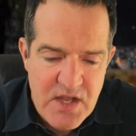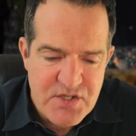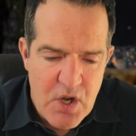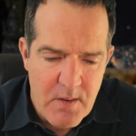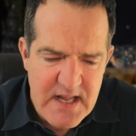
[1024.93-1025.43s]

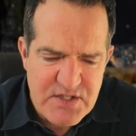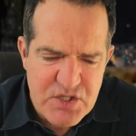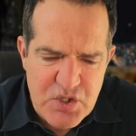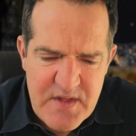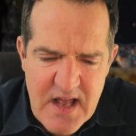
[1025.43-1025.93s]
So
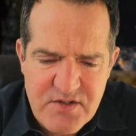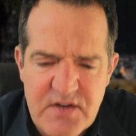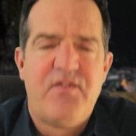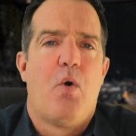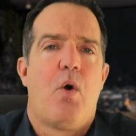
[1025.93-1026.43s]
it's
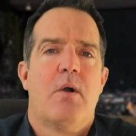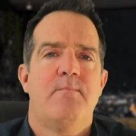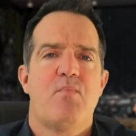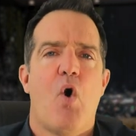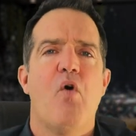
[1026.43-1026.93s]
2004.
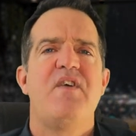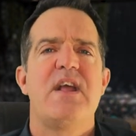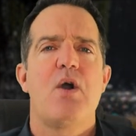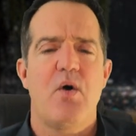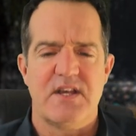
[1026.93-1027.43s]

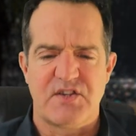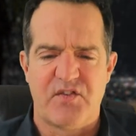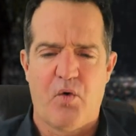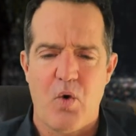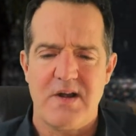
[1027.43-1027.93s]
Ovidio is
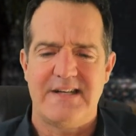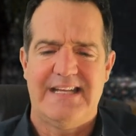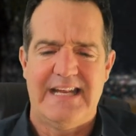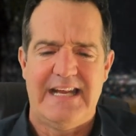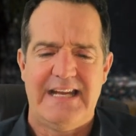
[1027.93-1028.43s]

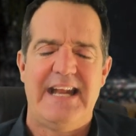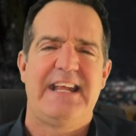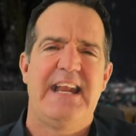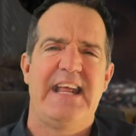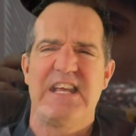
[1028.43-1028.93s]
14
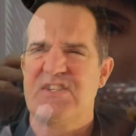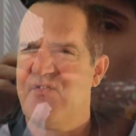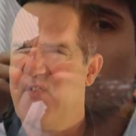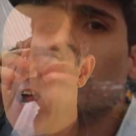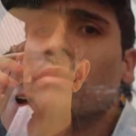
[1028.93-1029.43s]
and getting his
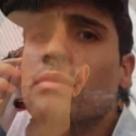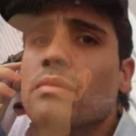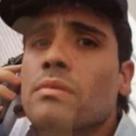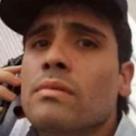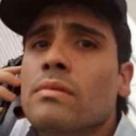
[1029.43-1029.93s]

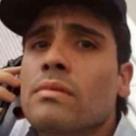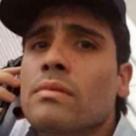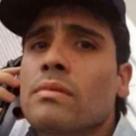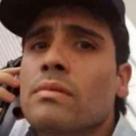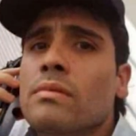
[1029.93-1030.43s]
very
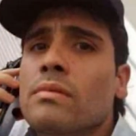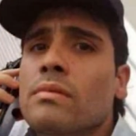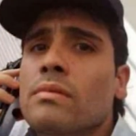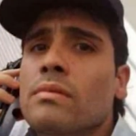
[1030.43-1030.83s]
first taste